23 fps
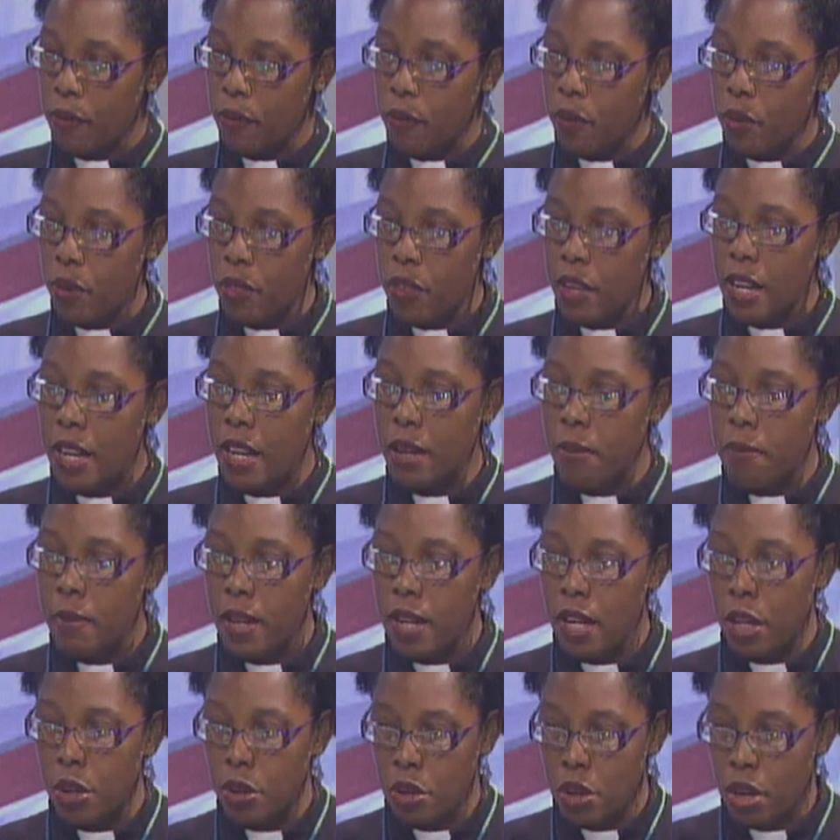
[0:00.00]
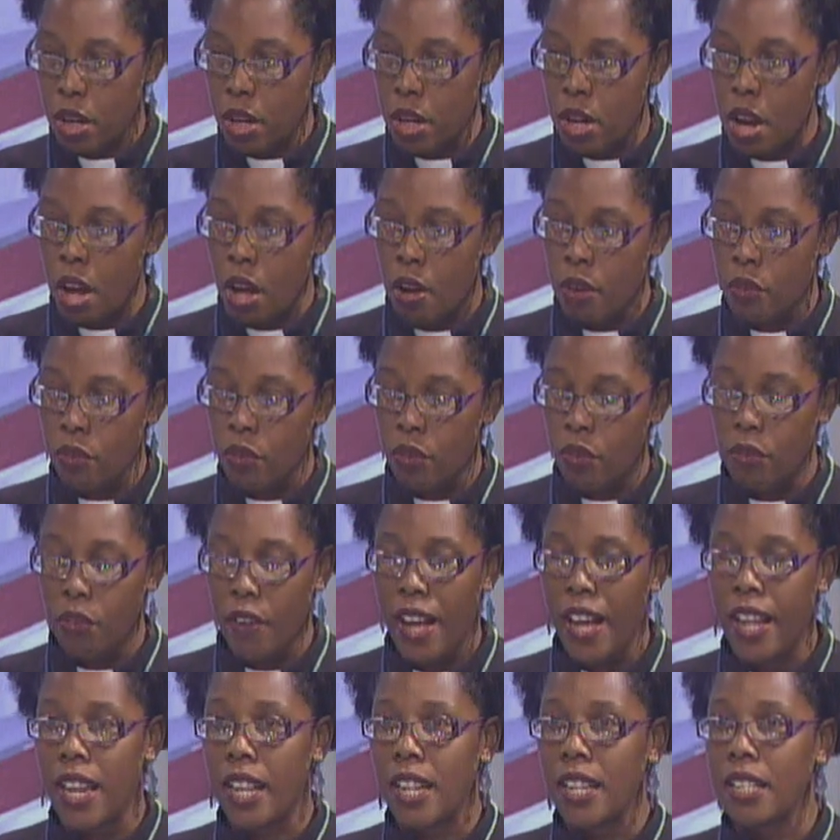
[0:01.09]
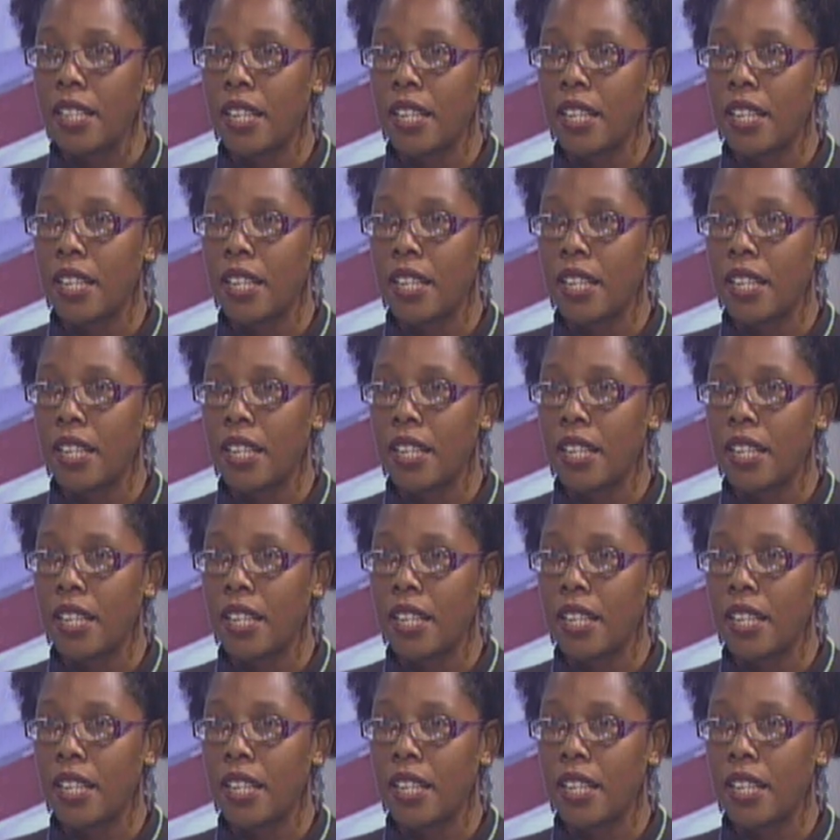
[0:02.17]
for the elimination of violence